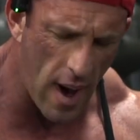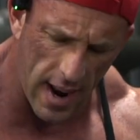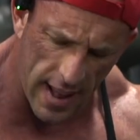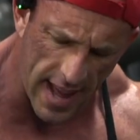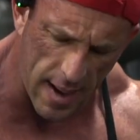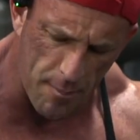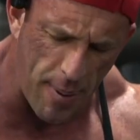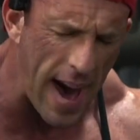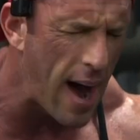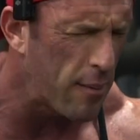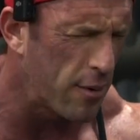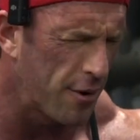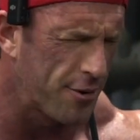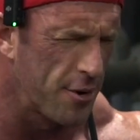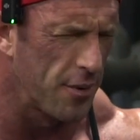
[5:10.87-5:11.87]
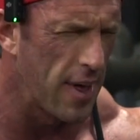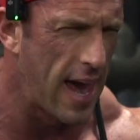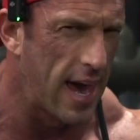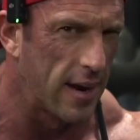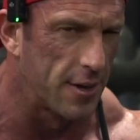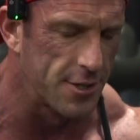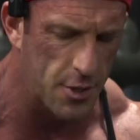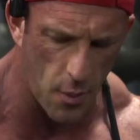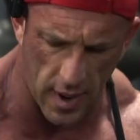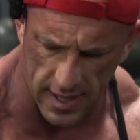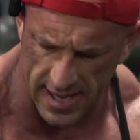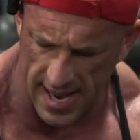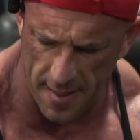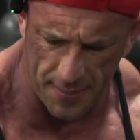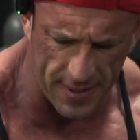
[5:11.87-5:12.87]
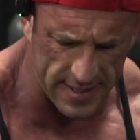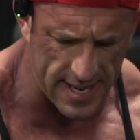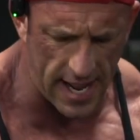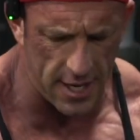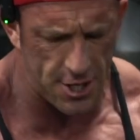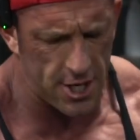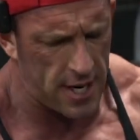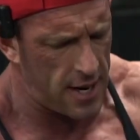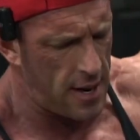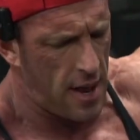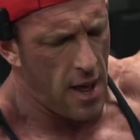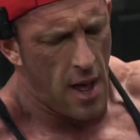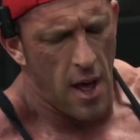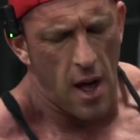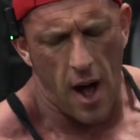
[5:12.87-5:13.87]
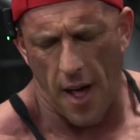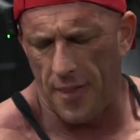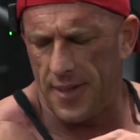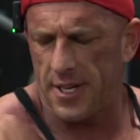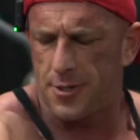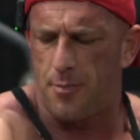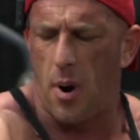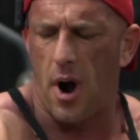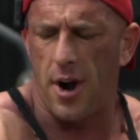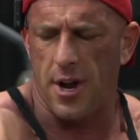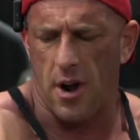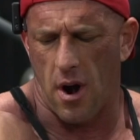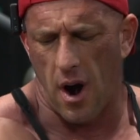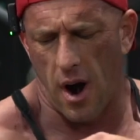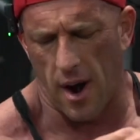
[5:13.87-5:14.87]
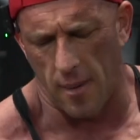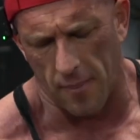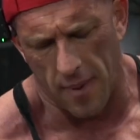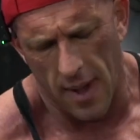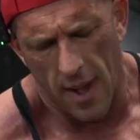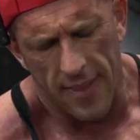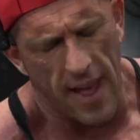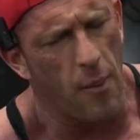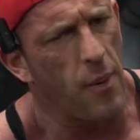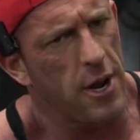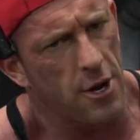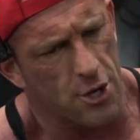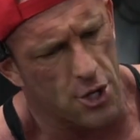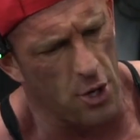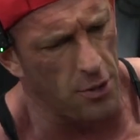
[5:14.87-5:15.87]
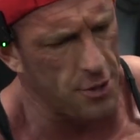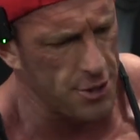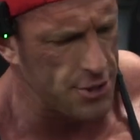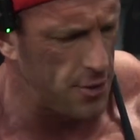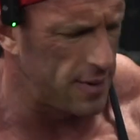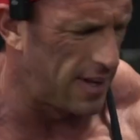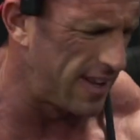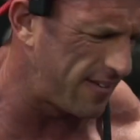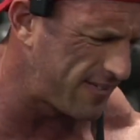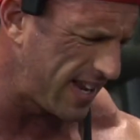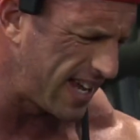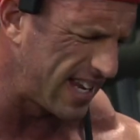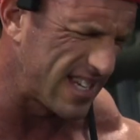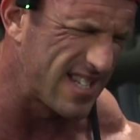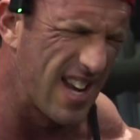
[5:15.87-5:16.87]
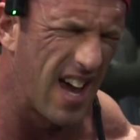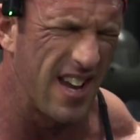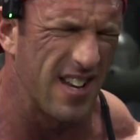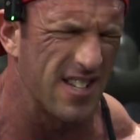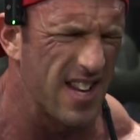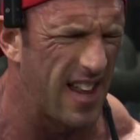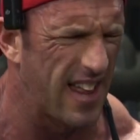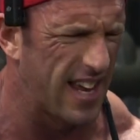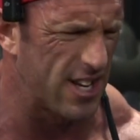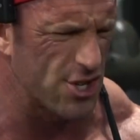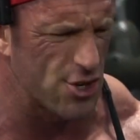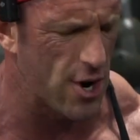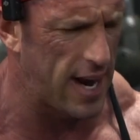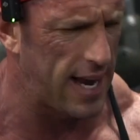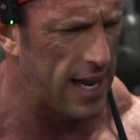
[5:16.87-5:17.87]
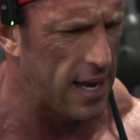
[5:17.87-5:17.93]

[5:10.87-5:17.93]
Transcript: I just wanted to show everybody that that's our other machine that we have um, so that either one's just fine or even the cable side laterals.